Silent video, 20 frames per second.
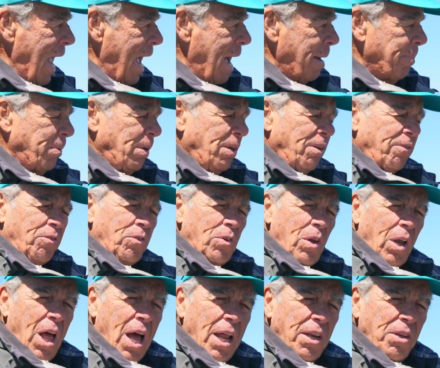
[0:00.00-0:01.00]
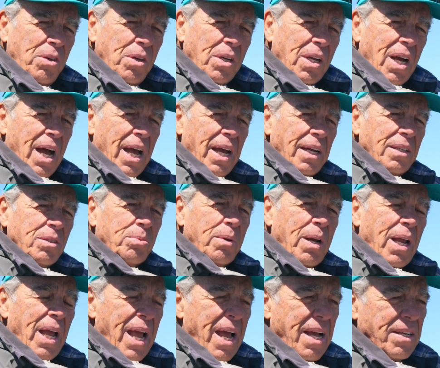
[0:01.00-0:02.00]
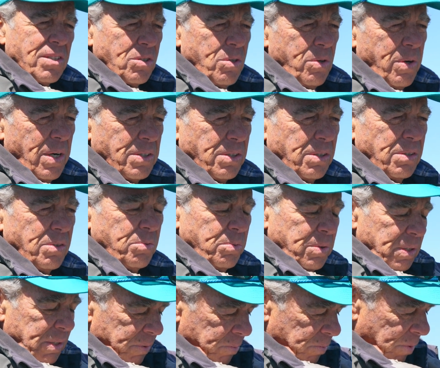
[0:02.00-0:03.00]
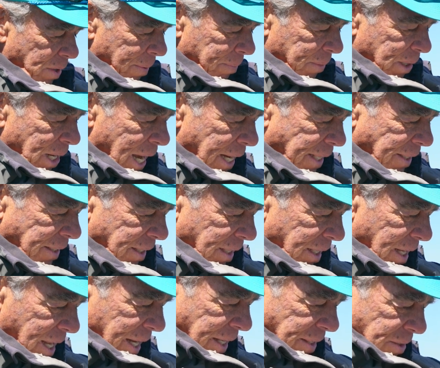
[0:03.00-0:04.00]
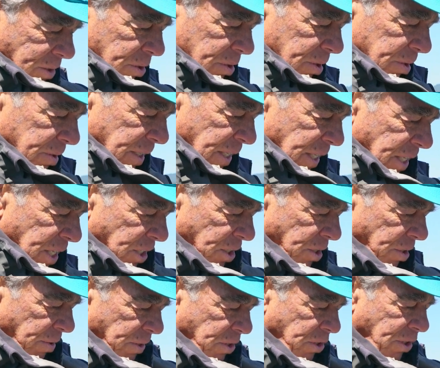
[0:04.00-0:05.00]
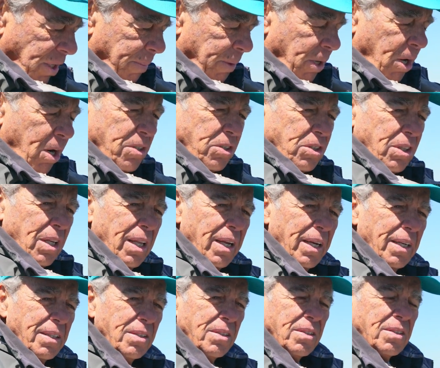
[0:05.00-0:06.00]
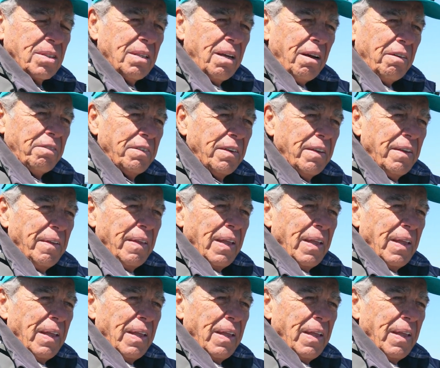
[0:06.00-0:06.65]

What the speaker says: happen if you, a lot of you guys, when I ask questions when I'm guiding clients or doing seminars, clinics and stuff,